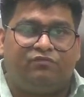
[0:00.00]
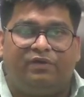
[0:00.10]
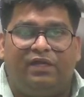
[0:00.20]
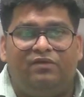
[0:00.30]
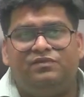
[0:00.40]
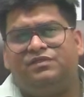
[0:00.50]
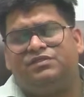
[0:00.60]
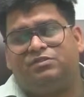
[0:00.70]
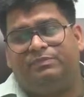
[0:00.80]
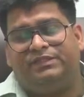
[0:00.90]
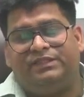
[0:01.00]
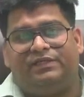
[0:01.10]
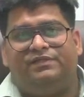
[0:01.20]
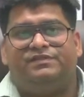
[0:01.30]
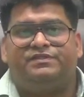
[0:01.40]
So biologists
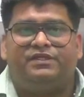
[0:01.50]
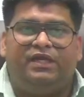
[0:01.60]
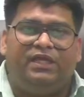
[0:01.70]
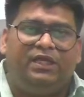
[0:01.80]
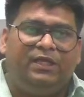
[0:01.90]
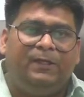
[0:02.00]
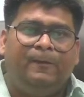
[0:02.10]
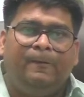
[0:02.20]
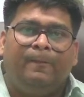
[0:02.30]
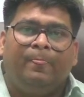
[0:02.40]
basically study